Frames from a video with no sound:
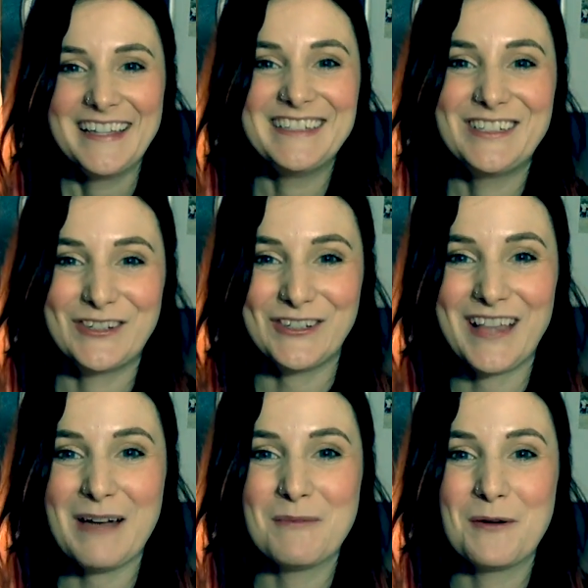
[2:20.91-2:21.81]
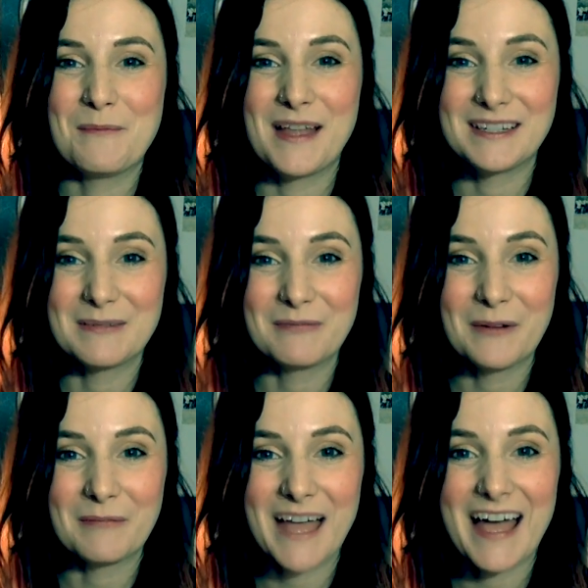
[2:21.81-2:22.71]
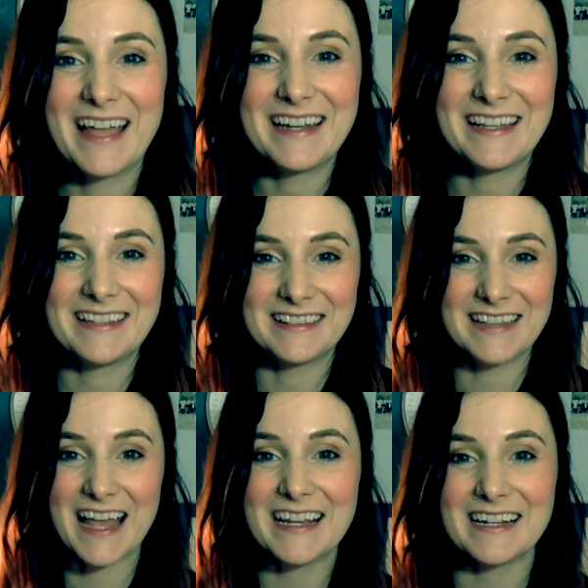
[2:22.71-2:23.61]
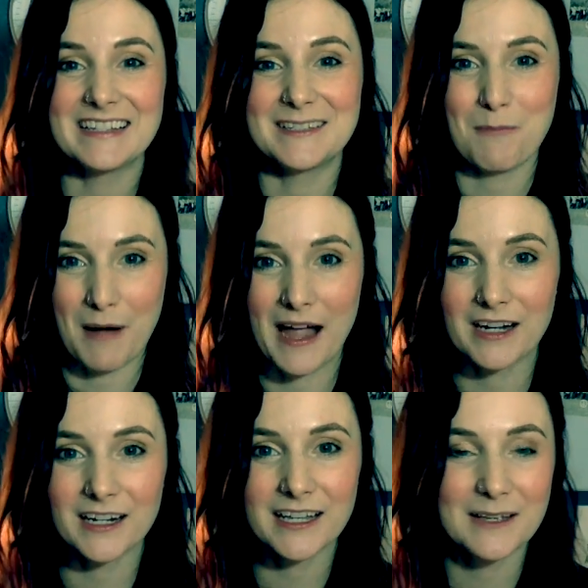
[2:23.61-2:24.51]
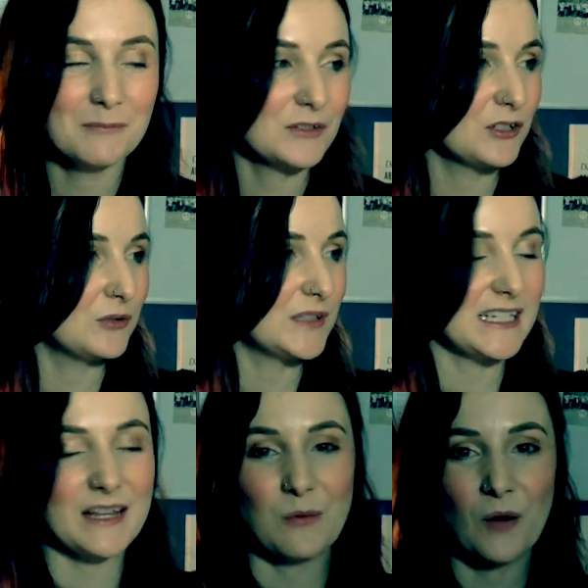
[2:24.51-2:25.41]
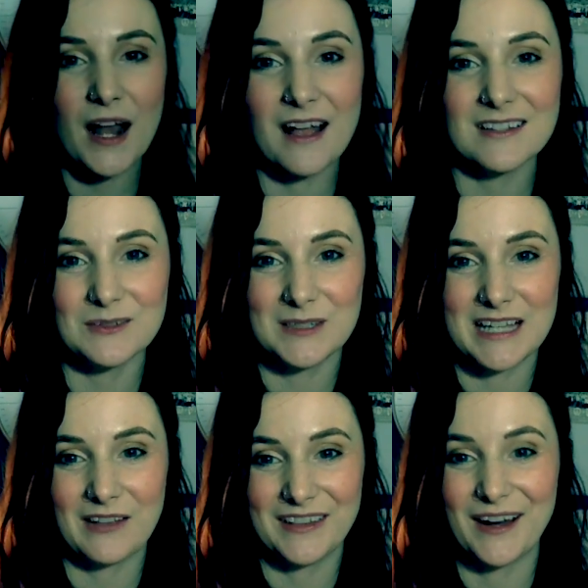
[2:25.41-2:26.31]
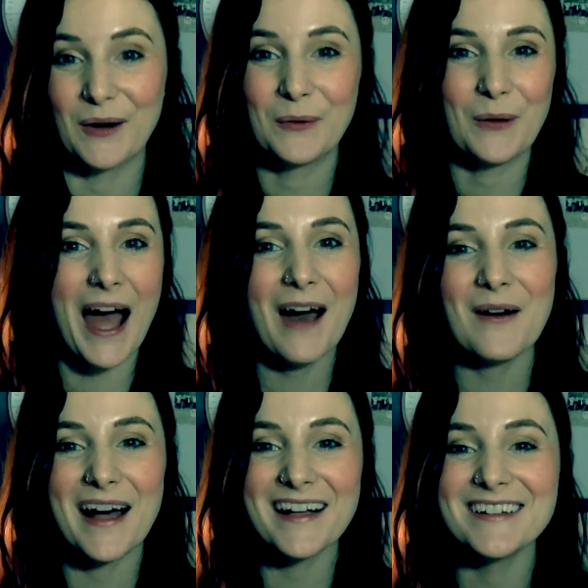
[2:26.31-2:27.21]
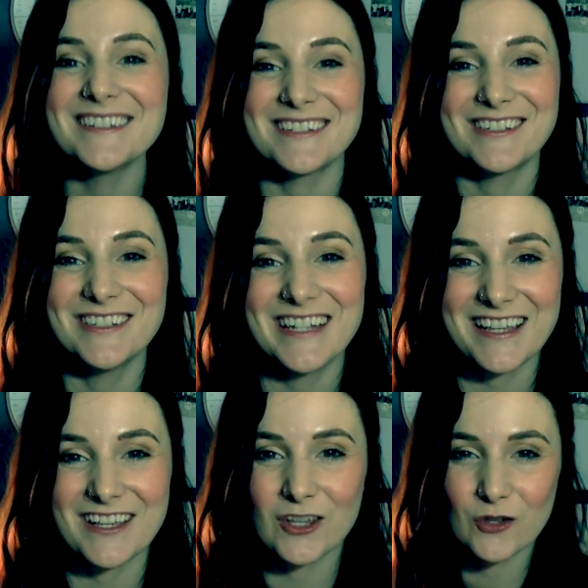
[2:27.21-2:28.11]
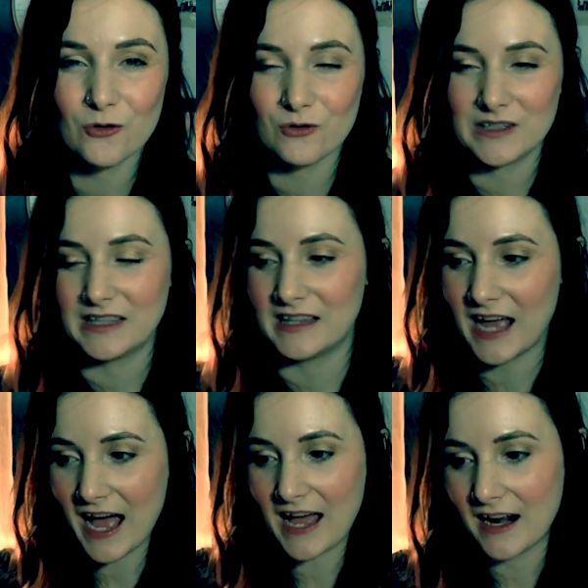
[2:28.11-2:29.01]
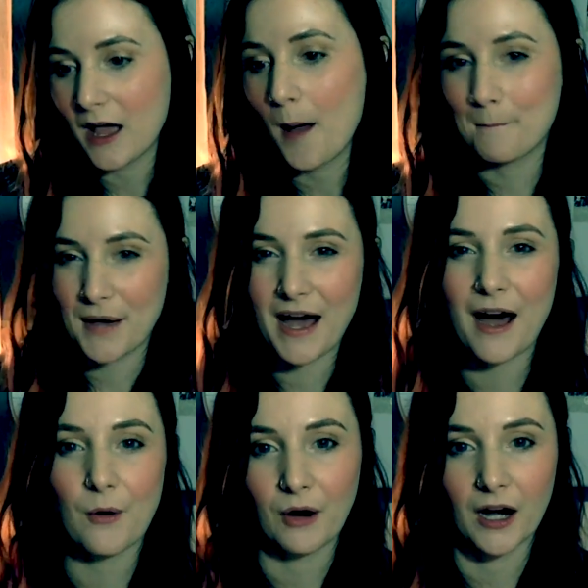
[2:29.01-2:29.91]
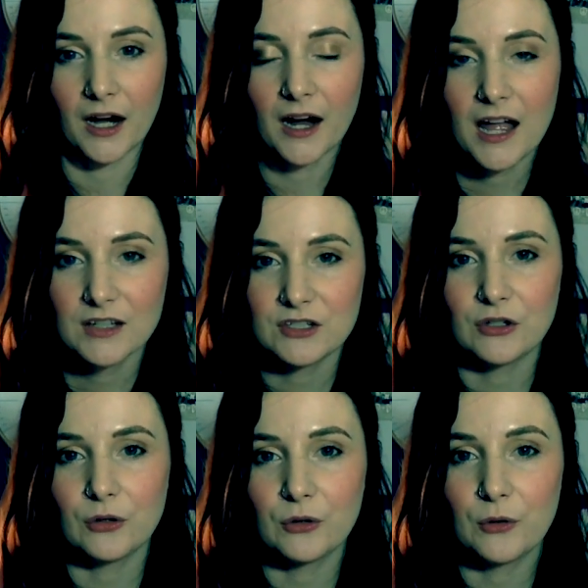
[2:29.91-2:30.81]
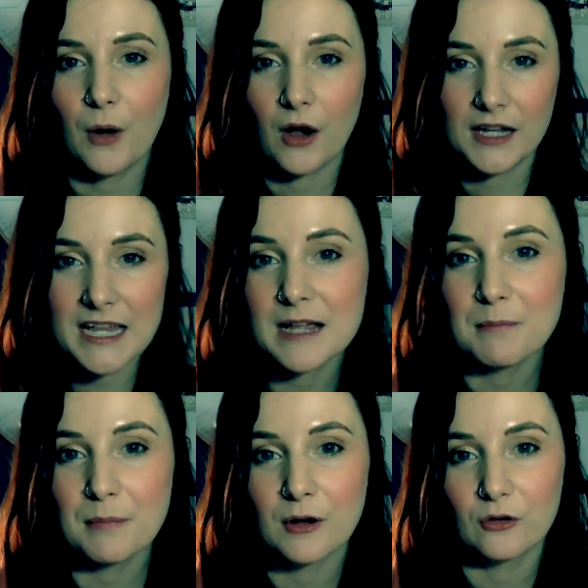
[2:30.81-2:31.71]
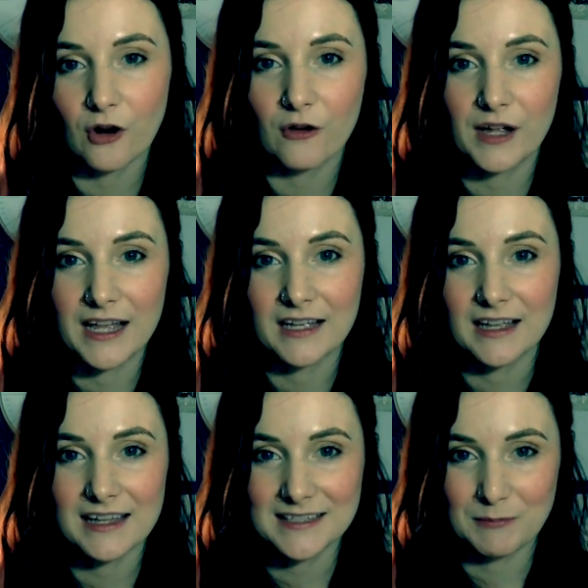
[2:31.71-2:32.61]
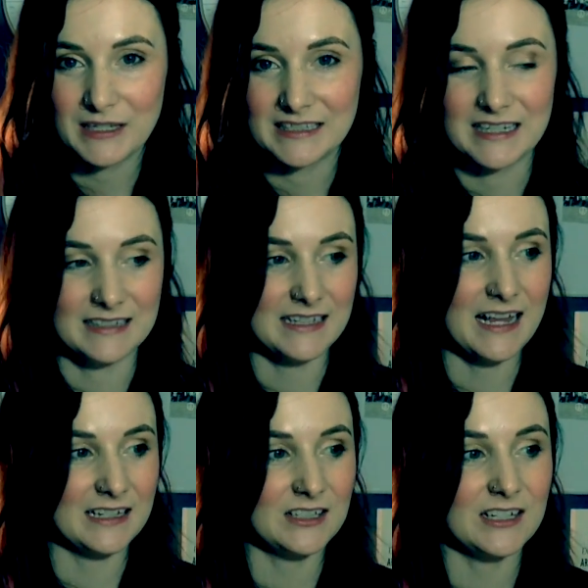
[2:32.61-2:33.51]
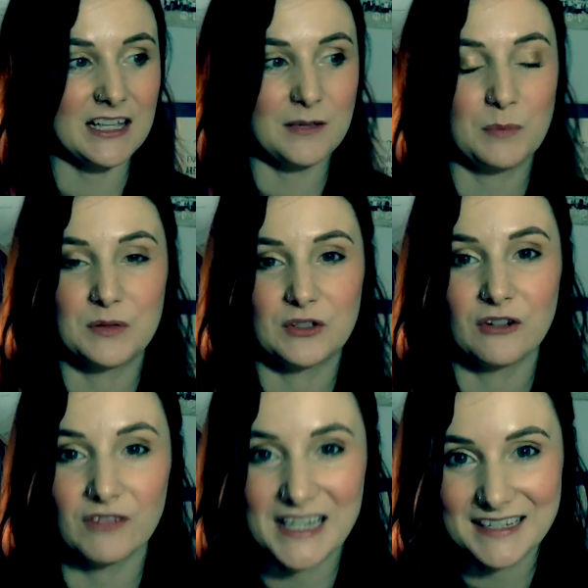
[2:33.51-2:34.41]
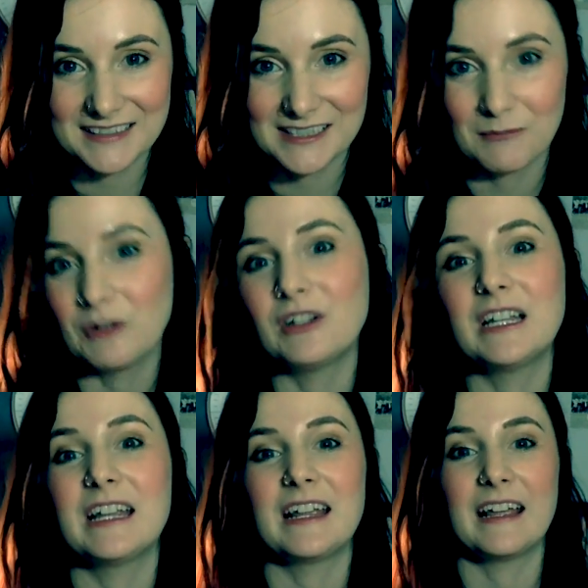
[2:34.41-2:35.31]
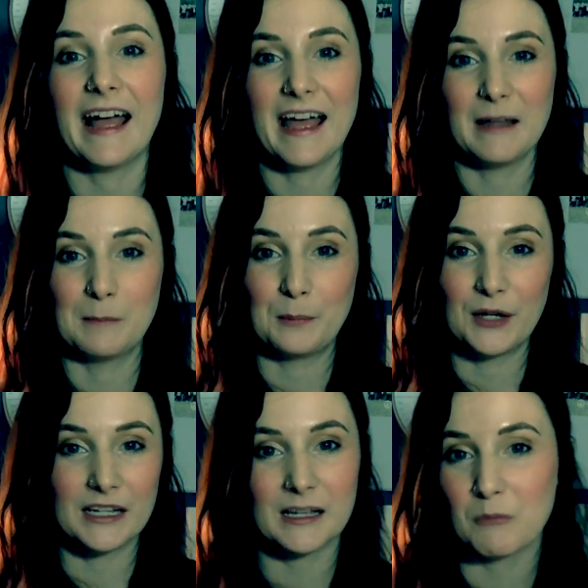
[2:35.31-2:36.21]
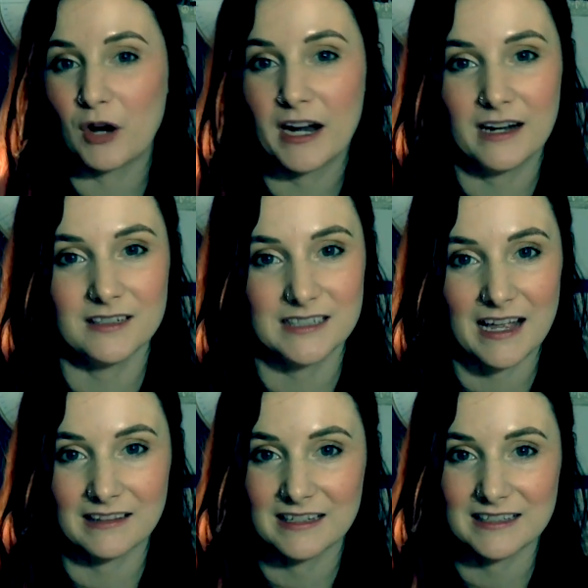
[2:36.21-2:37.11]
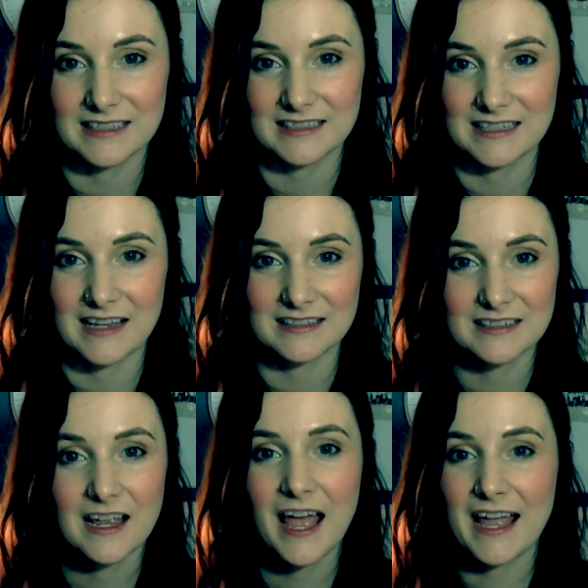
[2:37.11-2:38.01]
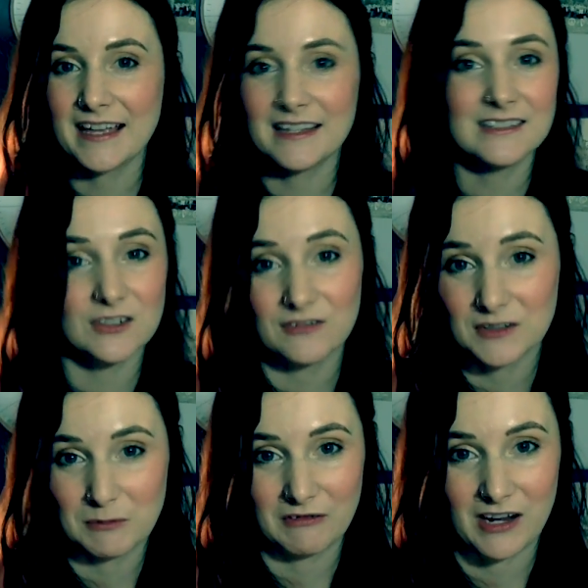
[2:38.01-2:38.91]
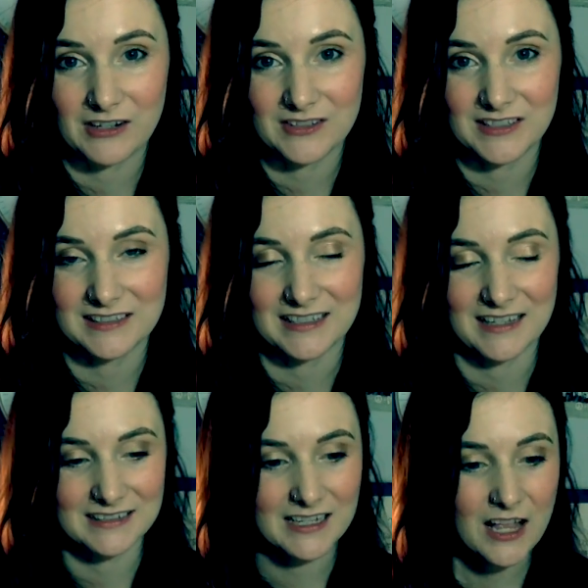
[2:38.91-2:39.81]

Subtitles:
He took that momentum from that and he let it inspire him to see what else was out there. How else could he use that power to keep growing his business and to keep serving his community and bringing more hairstylist success and service provider success?